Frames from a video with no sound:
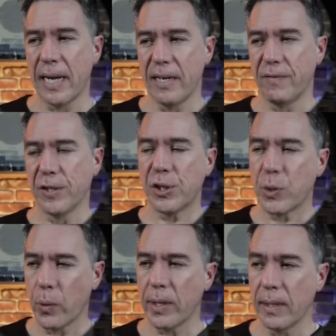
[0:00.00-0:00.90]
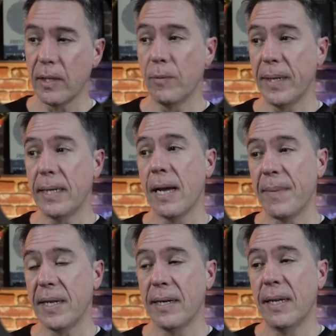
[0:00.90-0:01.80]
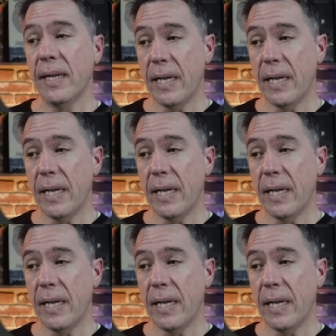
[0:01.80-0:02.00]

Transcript: kind of distort a little bit, I mean,